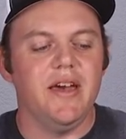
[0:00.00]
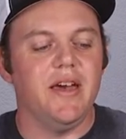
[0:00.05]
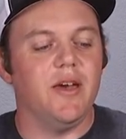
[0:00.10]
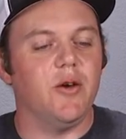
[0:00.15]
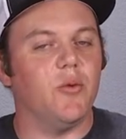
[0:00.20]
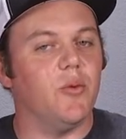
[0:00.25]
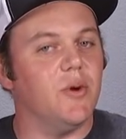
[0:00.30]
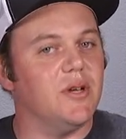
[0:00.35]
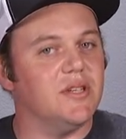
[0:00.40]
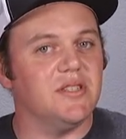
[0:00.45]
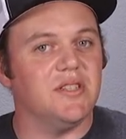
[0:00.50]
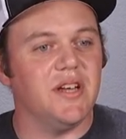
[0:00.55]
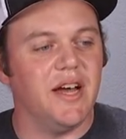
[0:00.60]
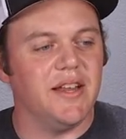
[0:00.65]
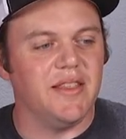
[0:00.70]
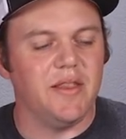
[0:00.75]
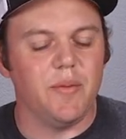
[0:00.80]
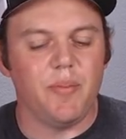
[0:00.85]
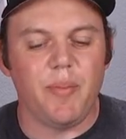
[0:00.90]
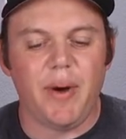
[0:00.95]
It was
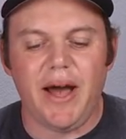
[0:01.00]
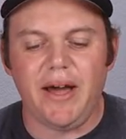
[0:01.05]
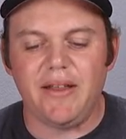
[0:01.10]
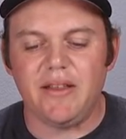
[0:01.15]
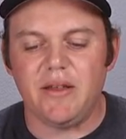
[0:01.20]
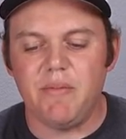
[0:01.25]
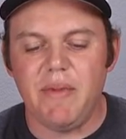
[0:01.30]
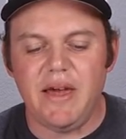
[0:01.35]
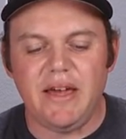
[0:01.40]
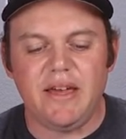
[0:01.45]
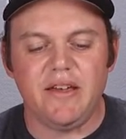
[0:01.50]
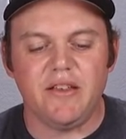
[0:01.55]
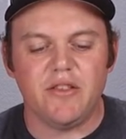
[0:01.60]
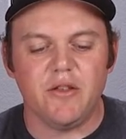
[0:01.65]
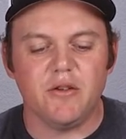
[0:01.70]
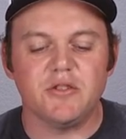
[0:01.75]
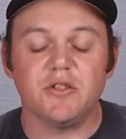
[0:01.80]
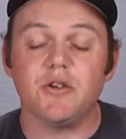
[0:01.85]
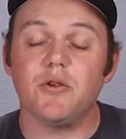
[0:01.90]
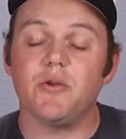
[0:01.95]
not the pilot making
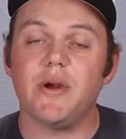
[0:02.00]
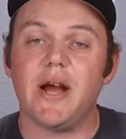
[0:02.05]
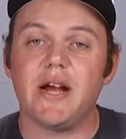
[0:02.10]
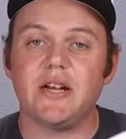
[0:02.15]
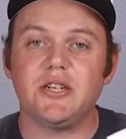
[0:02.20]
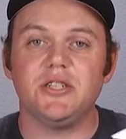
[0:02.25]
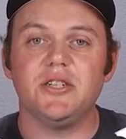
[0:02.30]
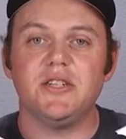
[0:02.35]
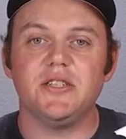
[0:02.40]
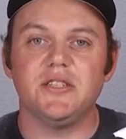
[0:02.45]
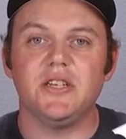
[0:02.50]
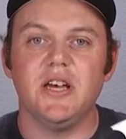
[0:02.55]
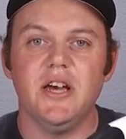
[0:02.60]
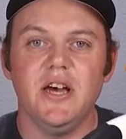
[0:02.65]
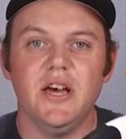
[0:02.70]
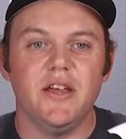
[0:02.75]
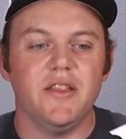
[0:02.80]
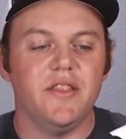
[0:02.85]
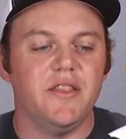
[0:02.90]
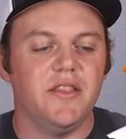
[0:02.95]
those corrections,
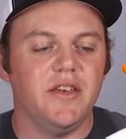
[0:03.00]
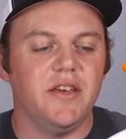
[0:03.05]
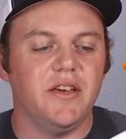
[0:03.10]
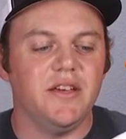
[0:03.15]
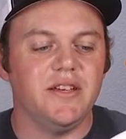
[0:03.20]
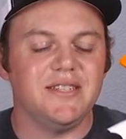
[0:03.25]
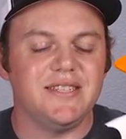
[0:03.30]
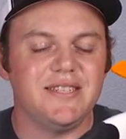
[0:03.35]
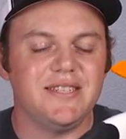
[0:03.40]
the